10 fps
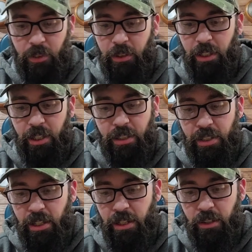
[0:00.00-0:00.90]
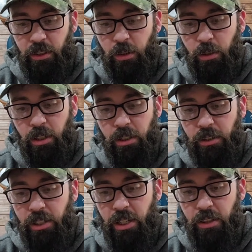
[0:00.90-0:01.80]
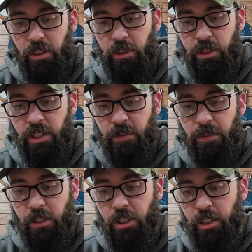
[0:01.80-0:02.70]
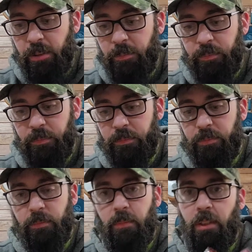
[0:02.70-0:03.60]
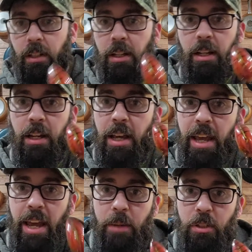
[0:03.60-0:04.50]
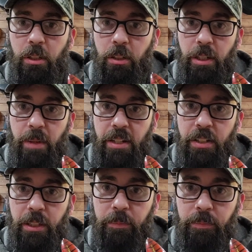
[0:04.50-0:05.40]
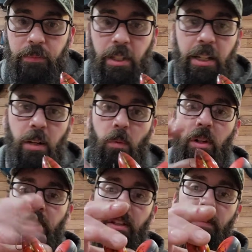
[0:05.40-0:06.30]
Like I said, the Craws and the 13 fishing, absolutely amazing. I got one in the